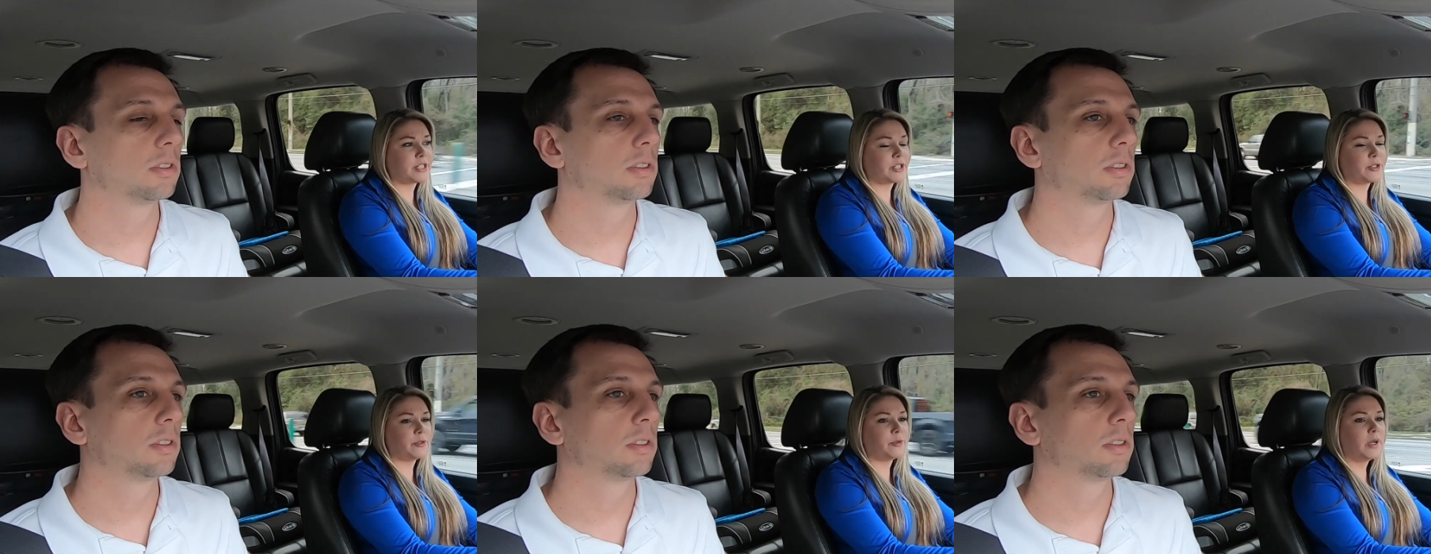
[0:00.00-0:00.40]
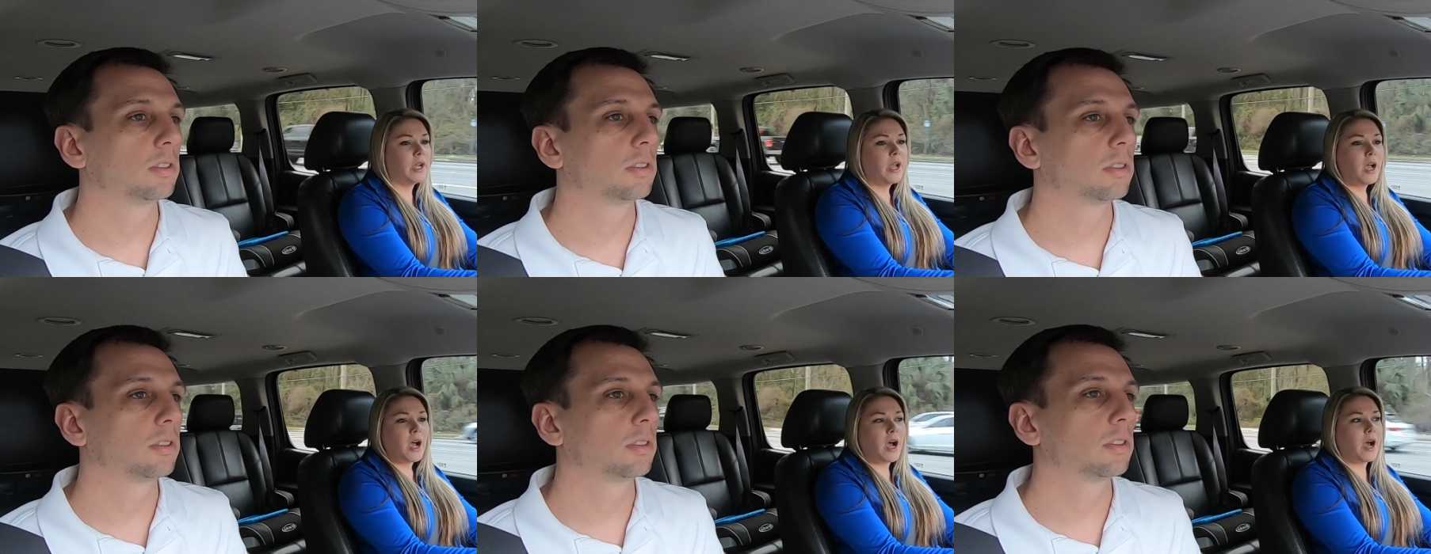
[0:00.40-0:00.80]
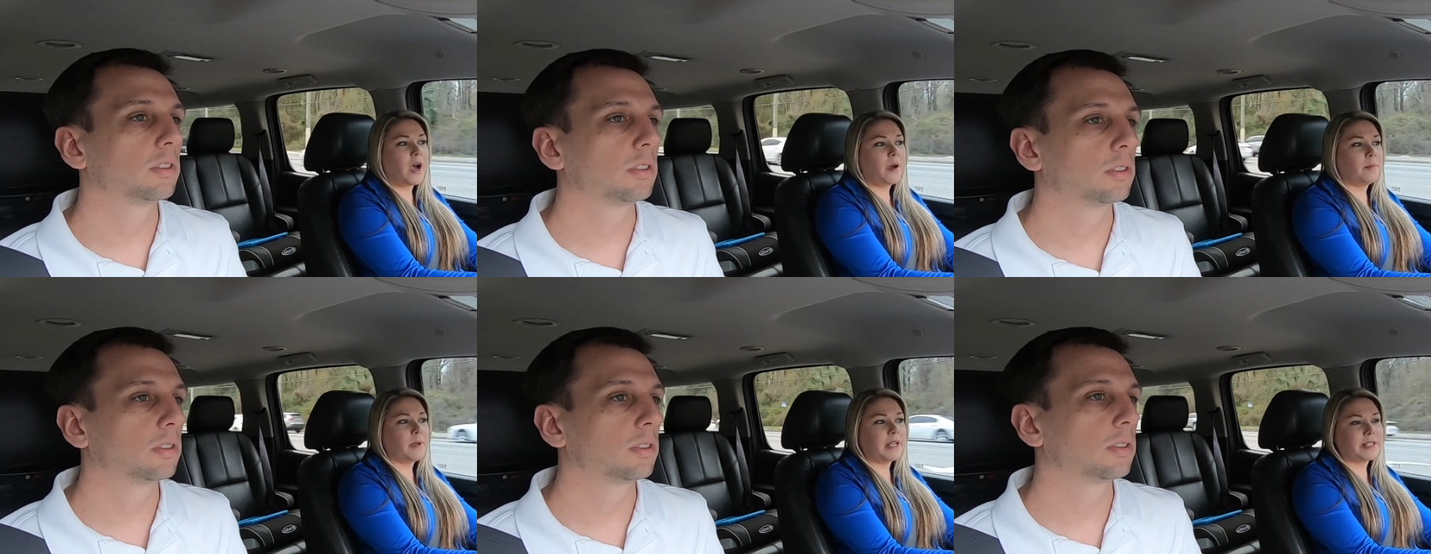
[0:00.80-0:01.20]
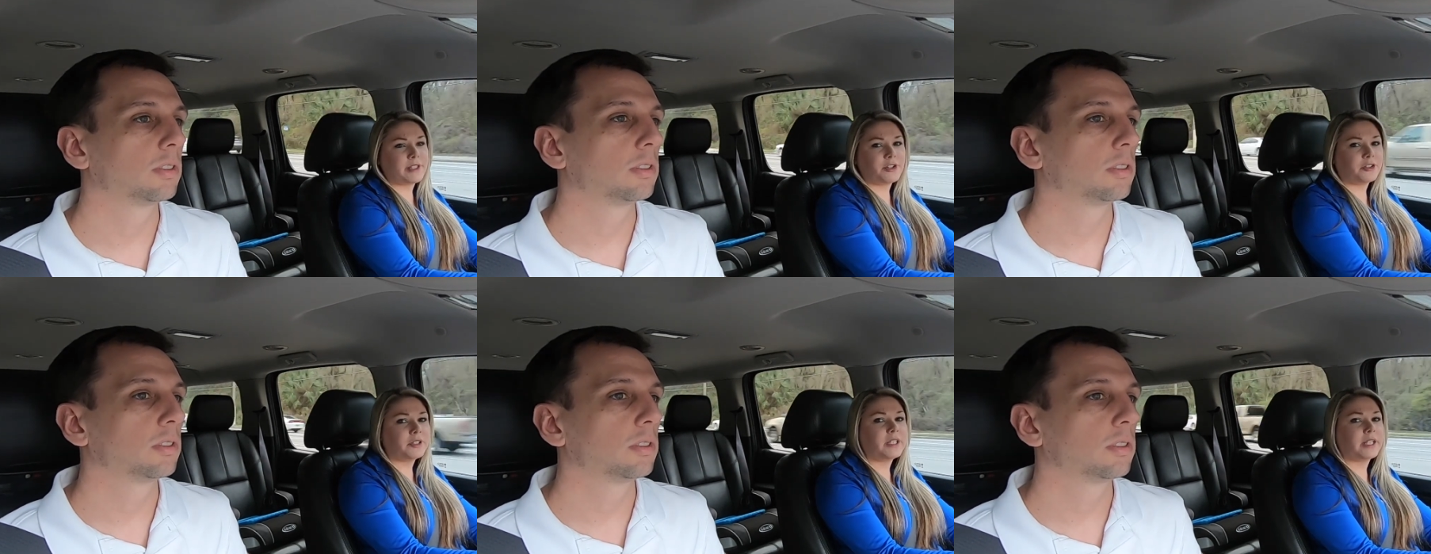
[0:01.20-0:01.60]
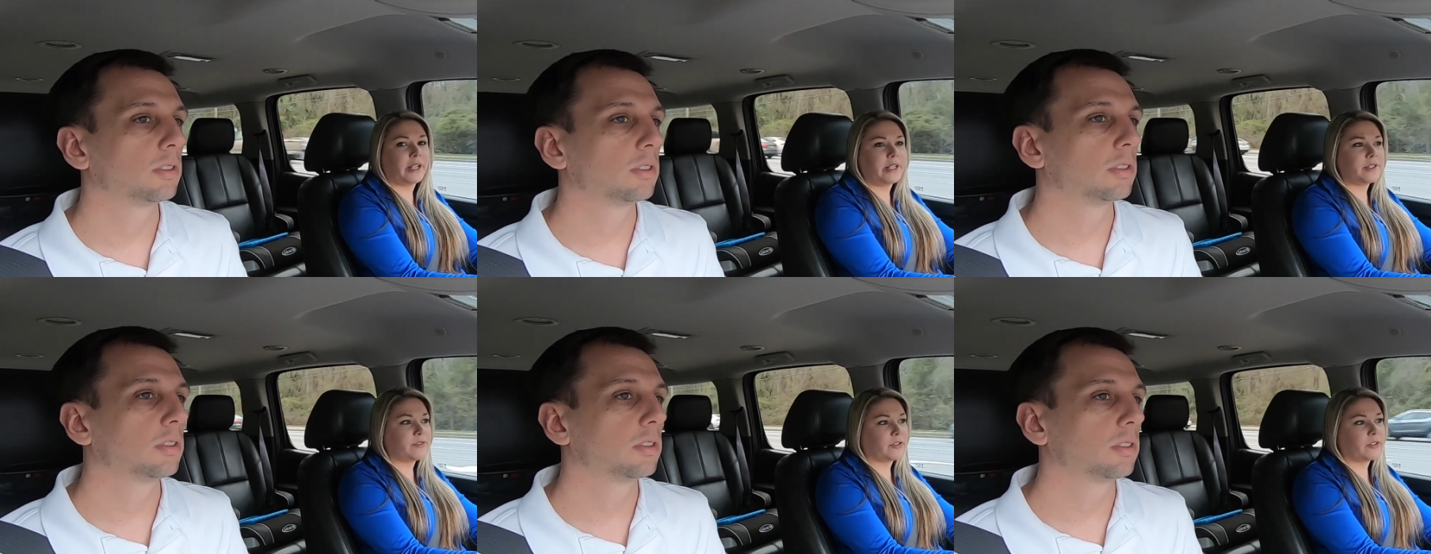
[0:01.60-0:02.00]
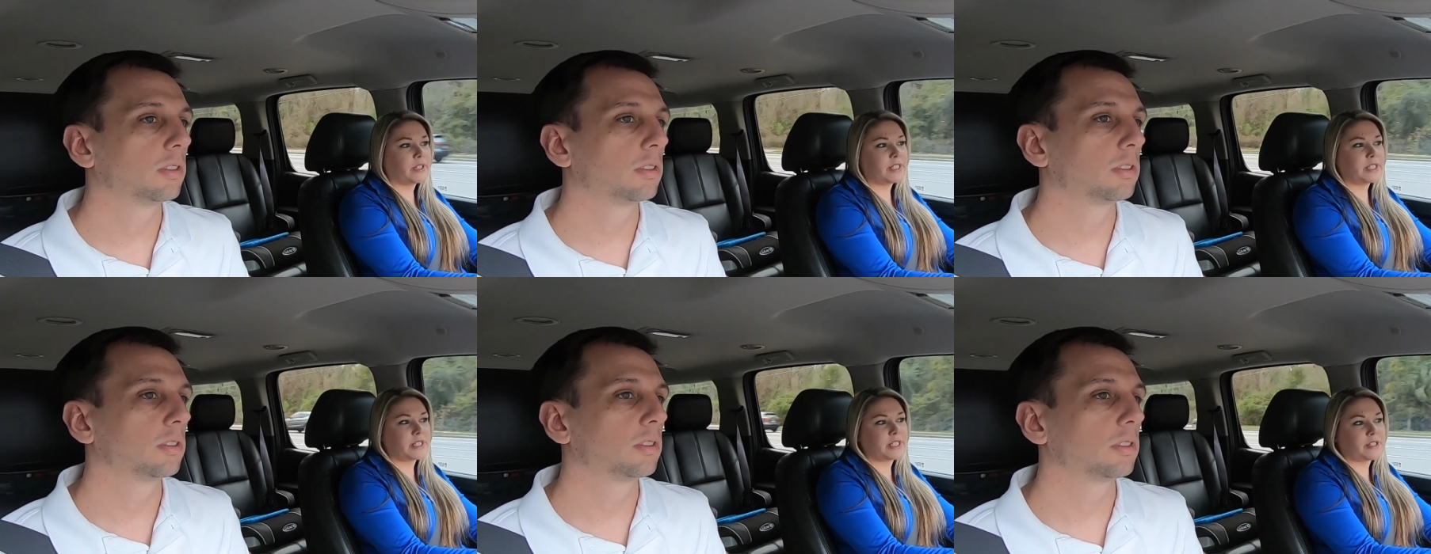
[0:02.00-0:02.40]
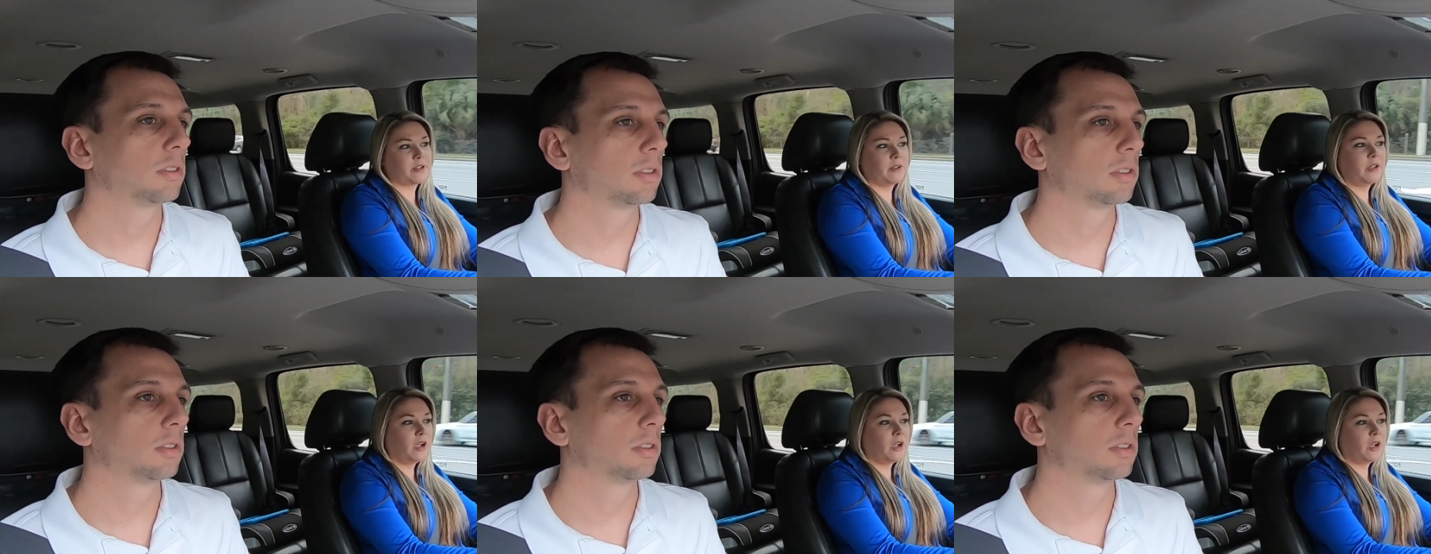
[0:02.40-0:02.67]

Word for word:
Speaker 1: to do. Um, and certainly, Gainesville is its